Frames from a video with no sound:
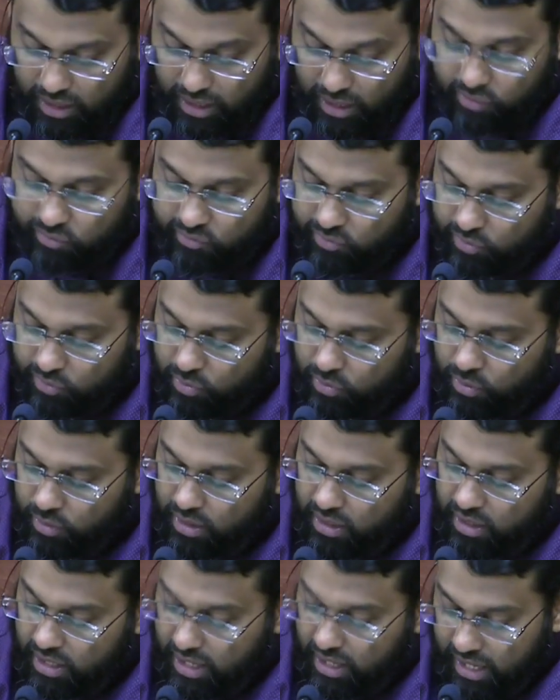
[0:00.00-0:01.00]
out for you.
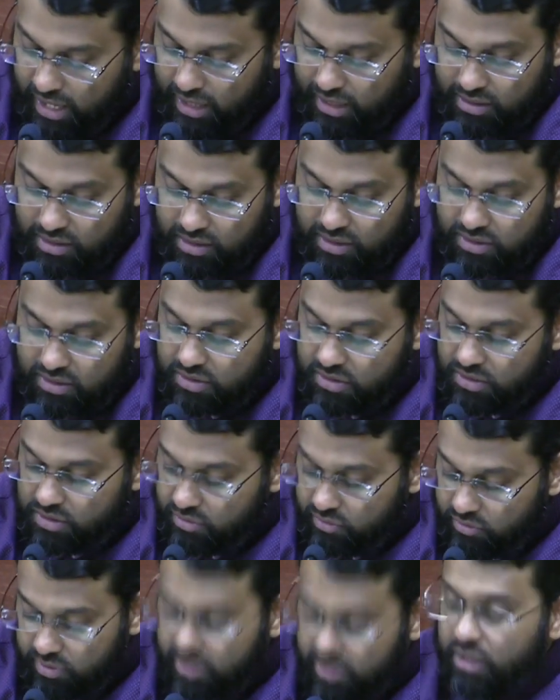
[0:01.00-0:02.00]
And this
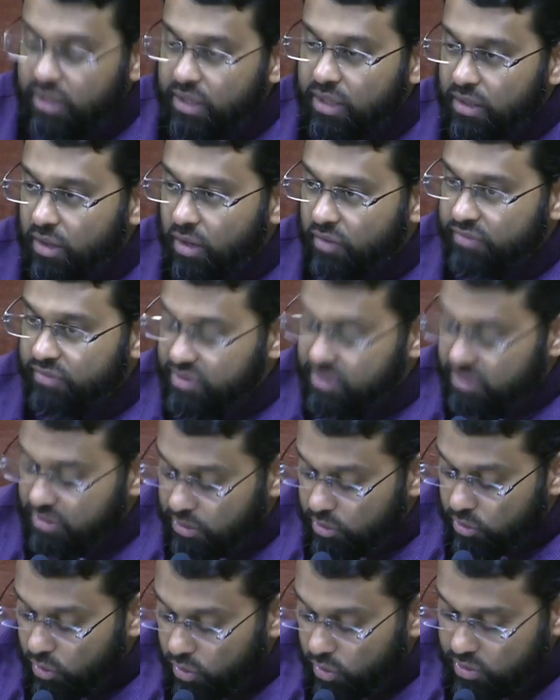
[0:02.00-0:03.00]
really
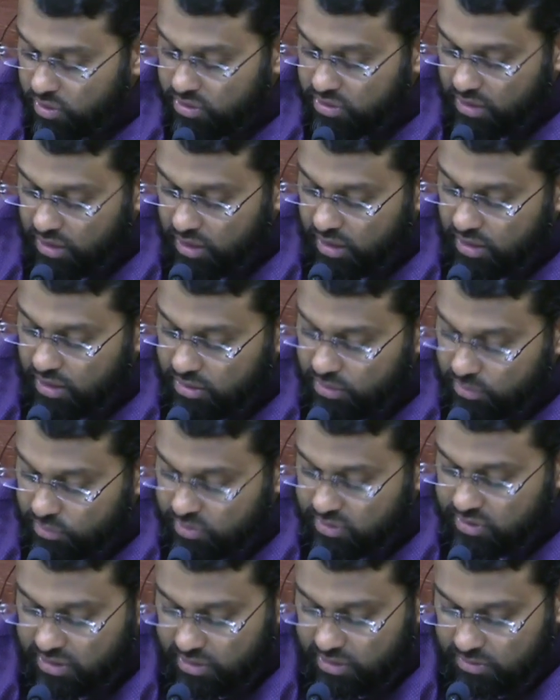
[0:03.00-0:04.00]
obviously hurt uh, the
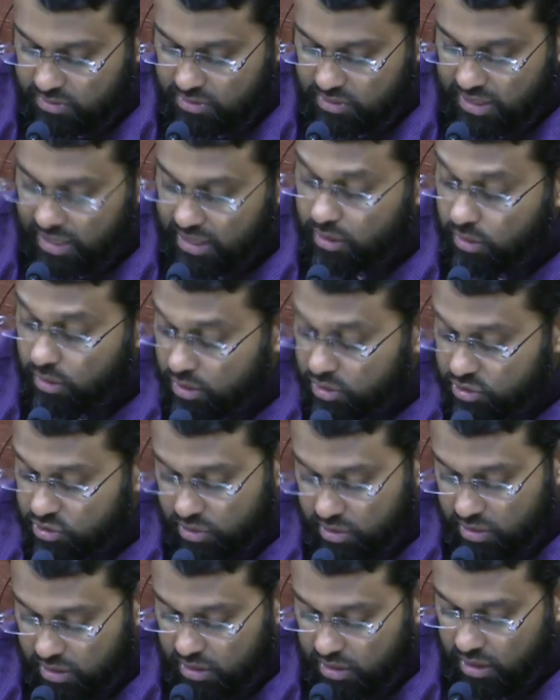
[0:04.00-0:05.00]
Muslims
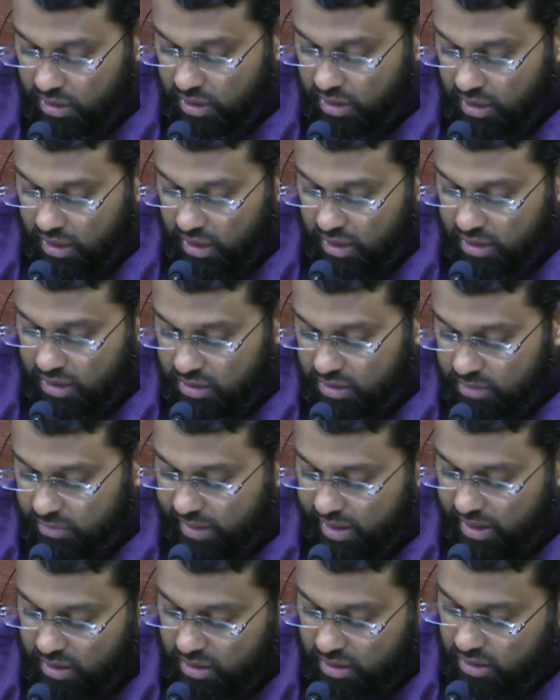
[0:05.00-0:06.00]
psychologically. And the
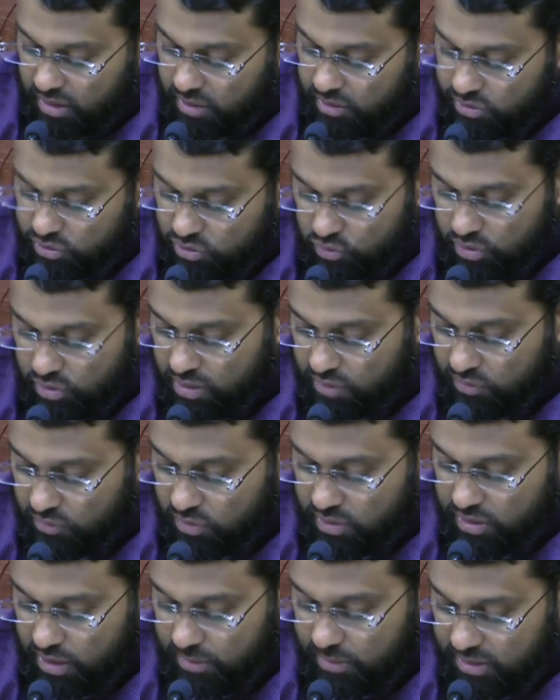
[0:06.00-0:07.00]
battle, uh, the Treaty of
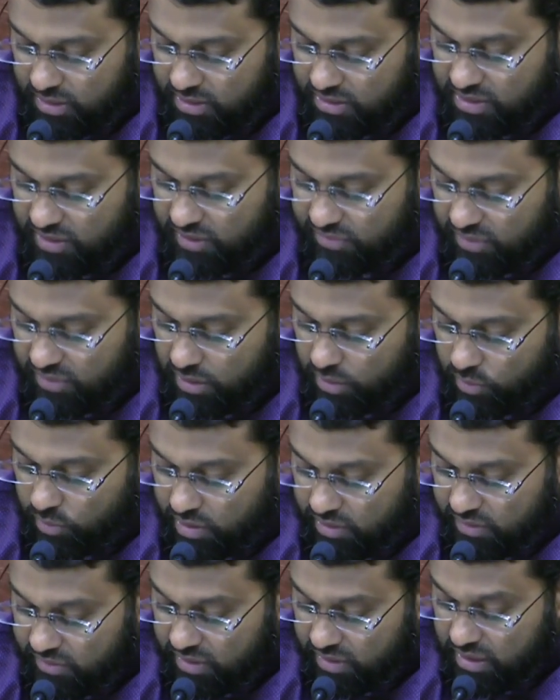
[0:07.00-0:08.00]
Hudaybiyah is definitely
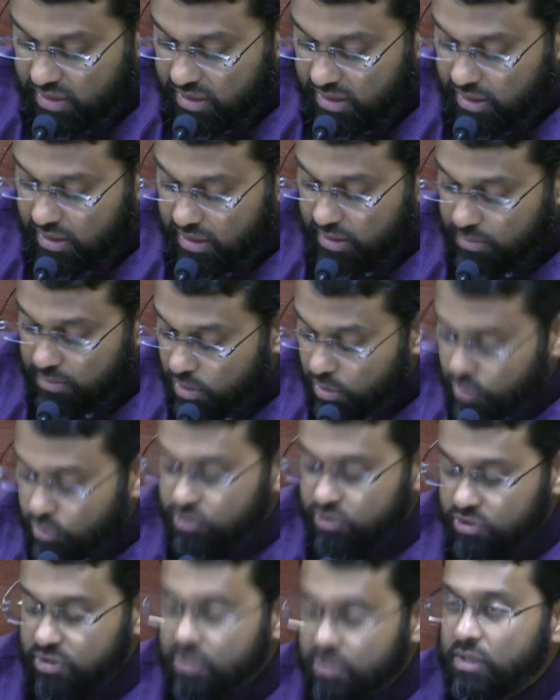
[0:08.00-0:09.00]
one of the
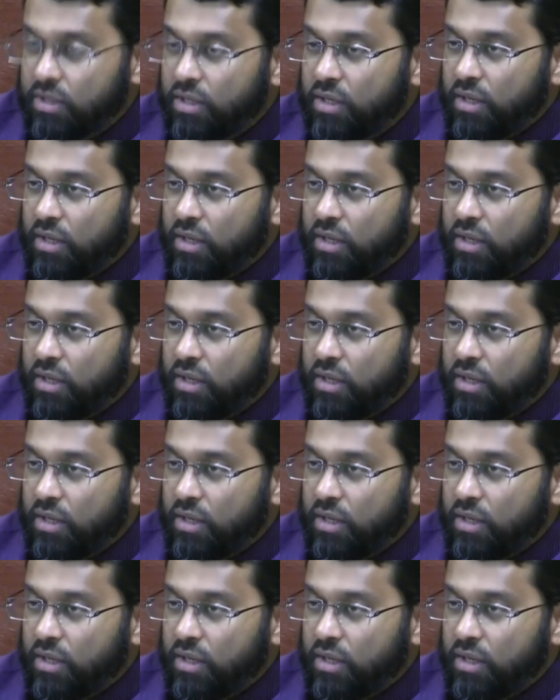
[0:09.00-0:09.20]
most